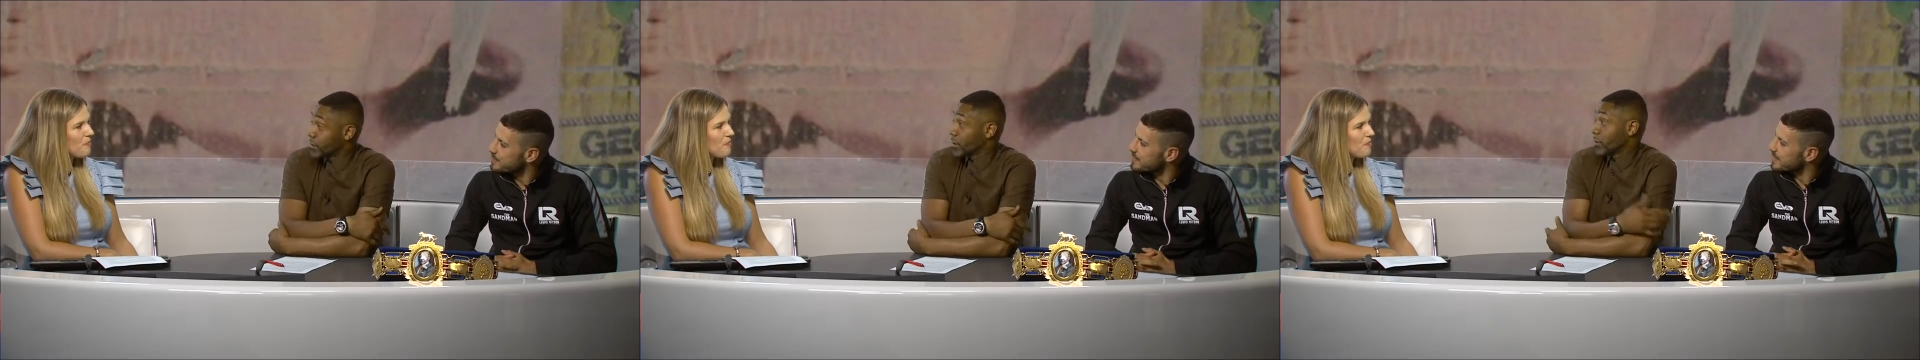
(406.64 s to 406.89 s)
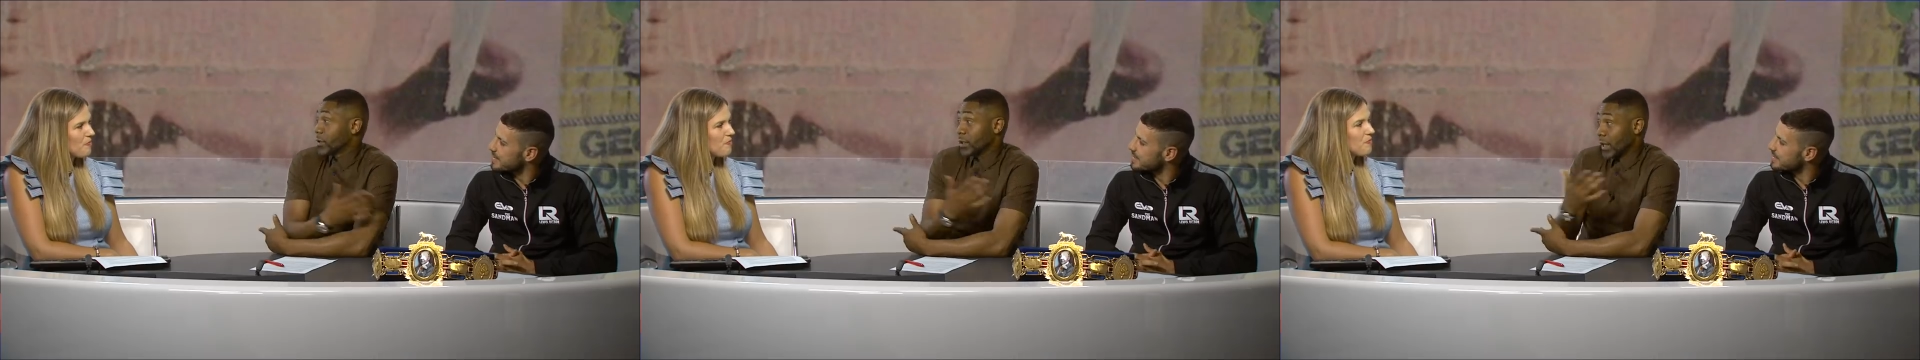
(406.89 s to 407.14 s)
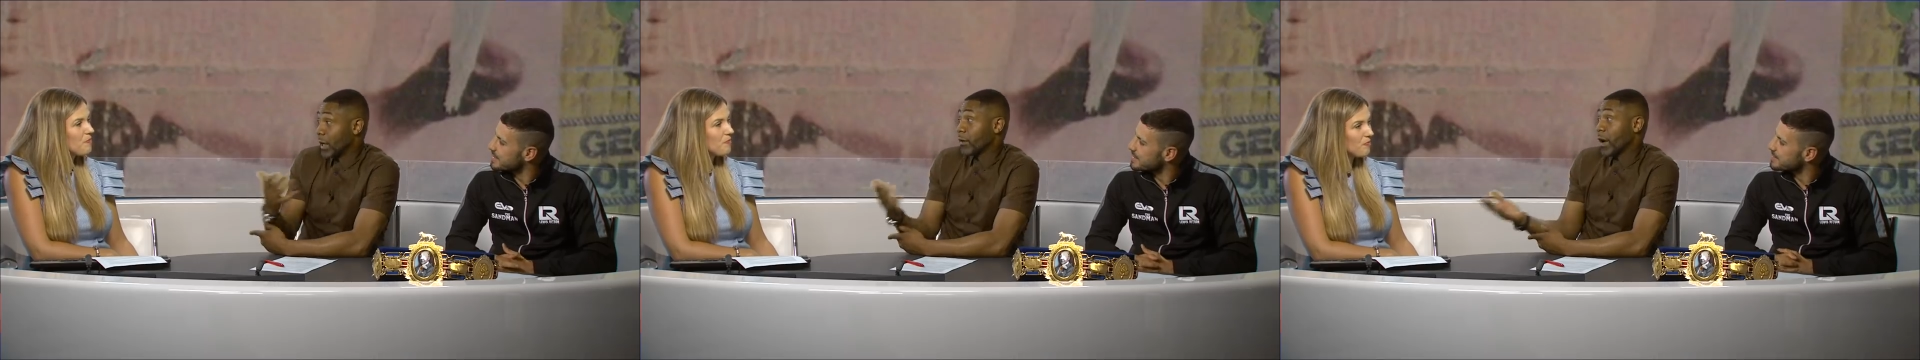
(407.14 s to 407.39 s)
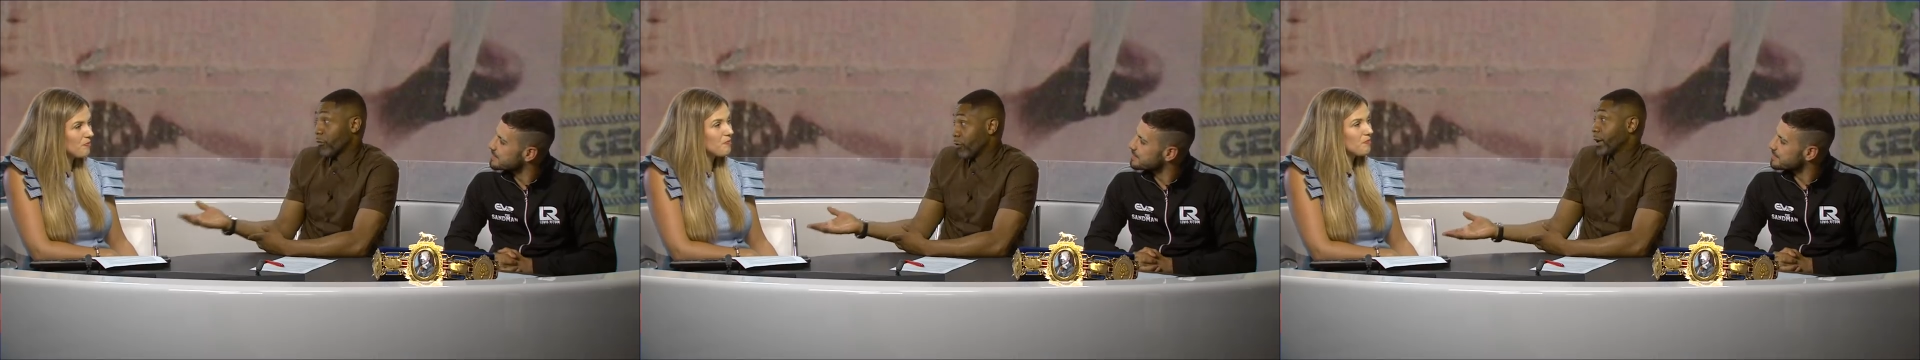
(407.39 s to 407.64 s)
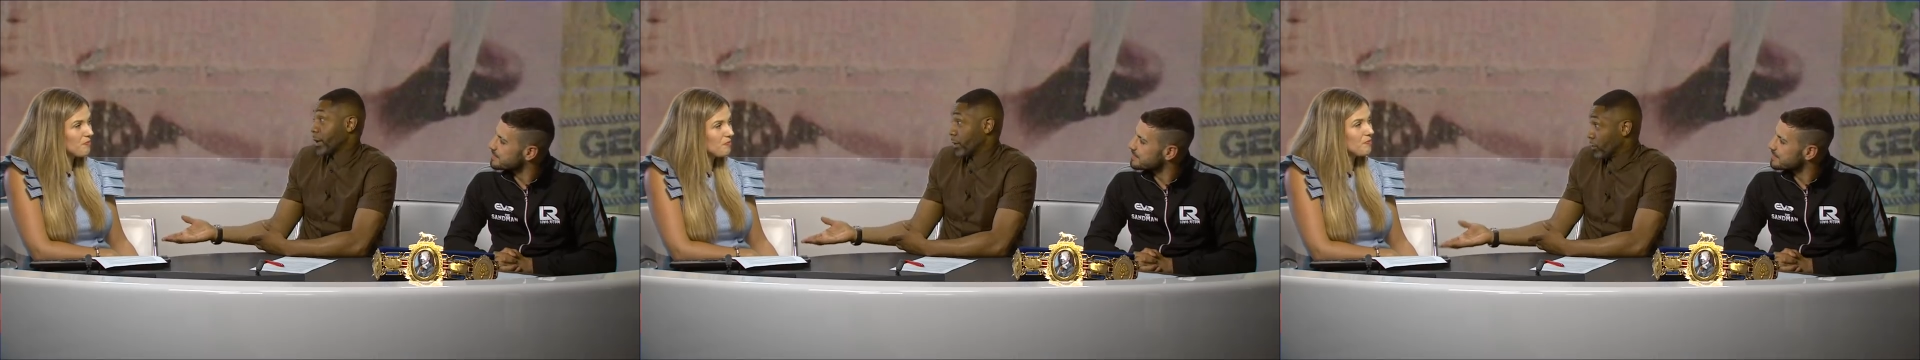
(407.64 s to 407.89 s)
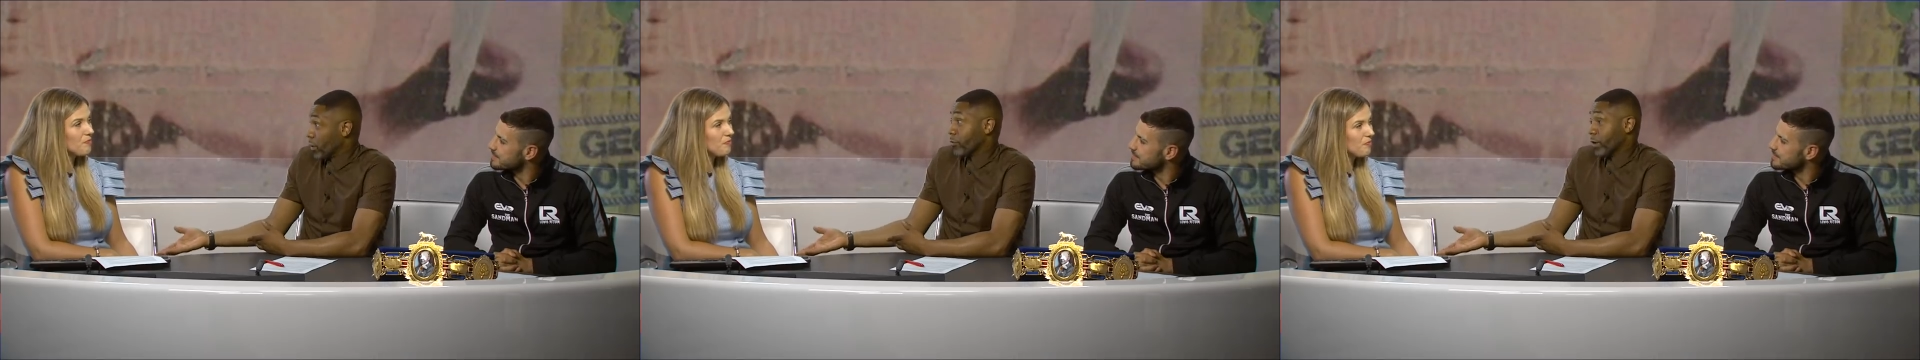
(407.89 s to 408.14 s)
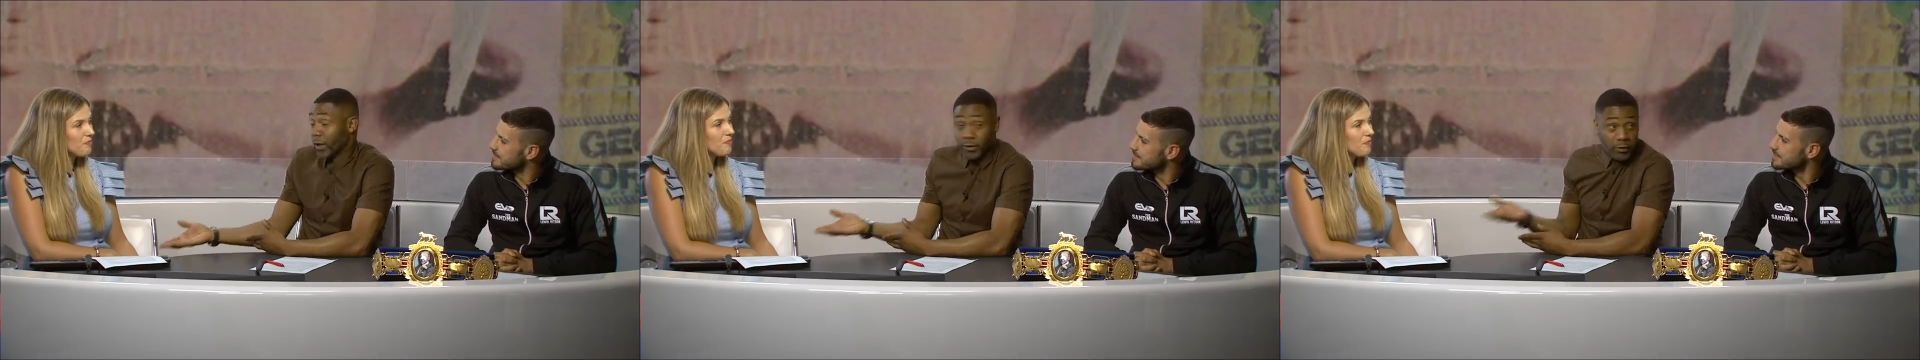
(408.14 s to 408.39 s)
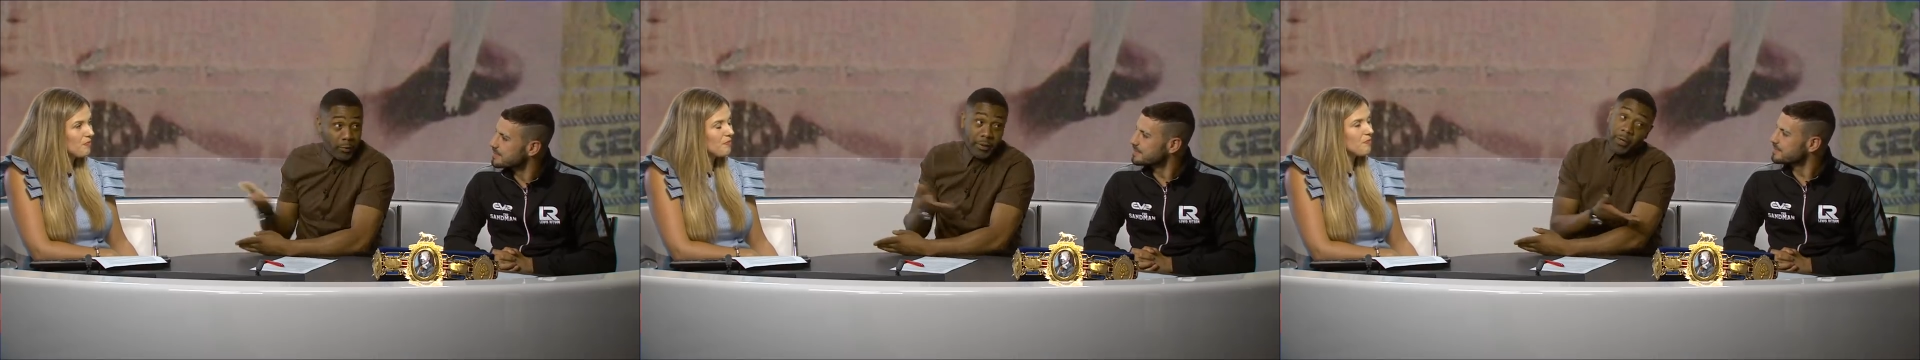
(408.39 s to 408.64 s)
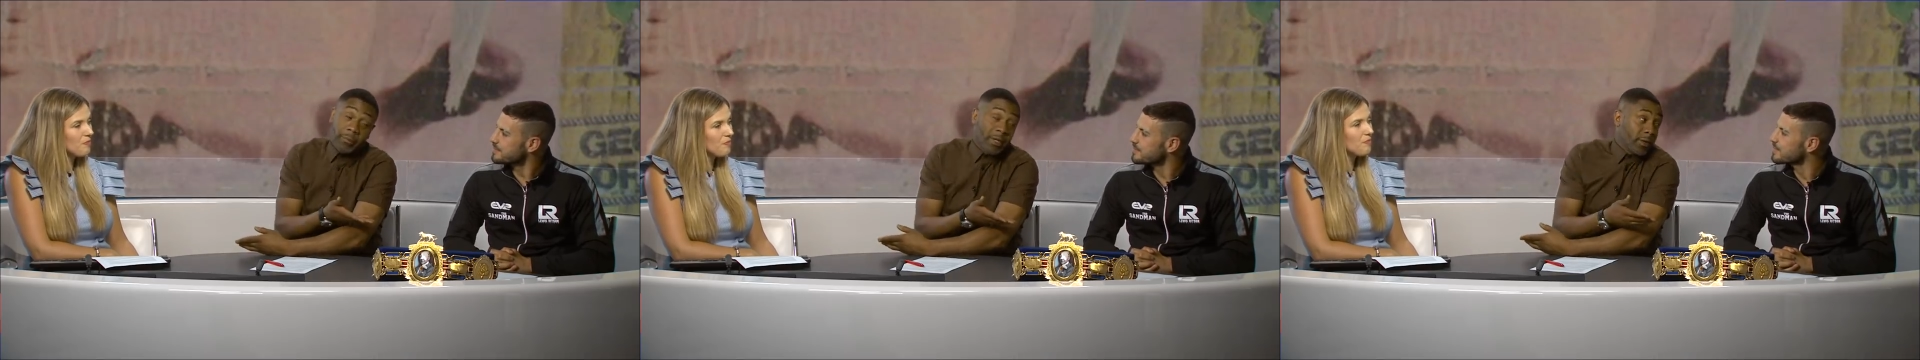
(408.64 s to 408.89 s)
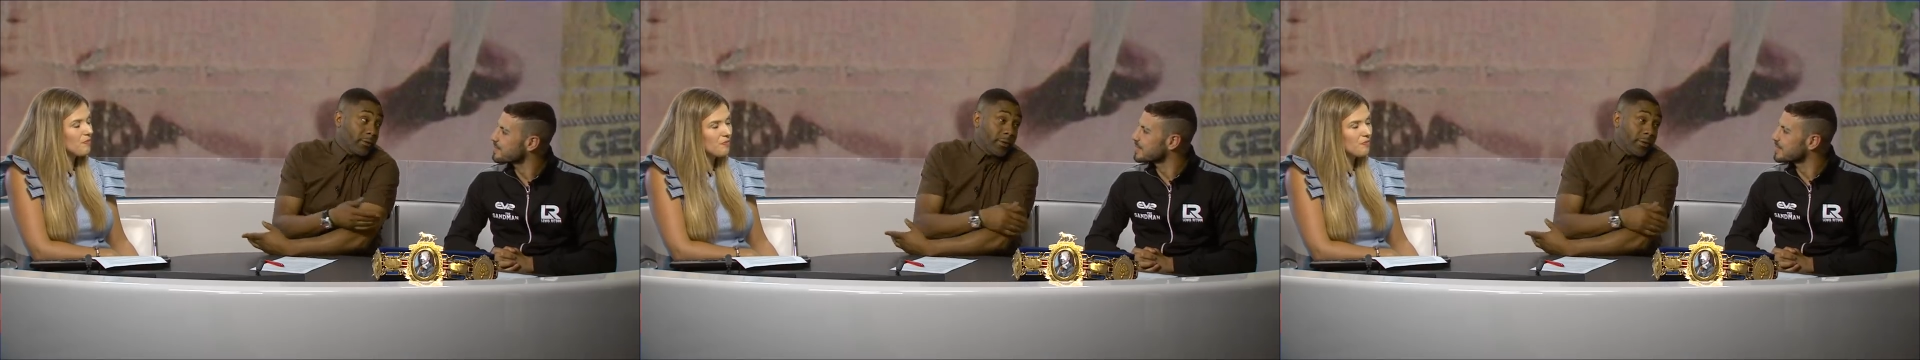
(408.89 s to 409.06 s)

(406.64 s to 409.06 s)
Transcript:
Speaker 1: seriously. I, I rate that. You got rate. You got to be commended